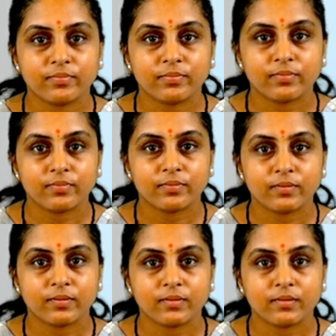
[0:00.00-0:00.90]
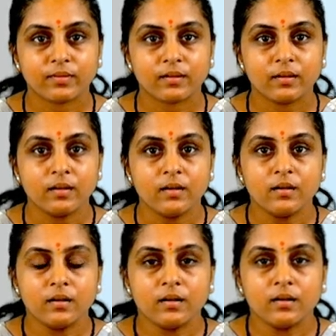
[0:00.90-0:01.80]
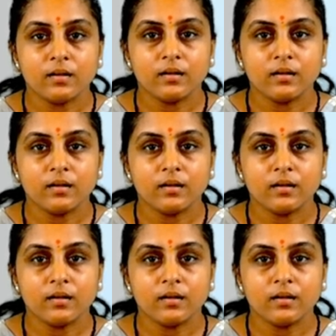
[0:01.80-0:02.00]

No one is speaking in this clip.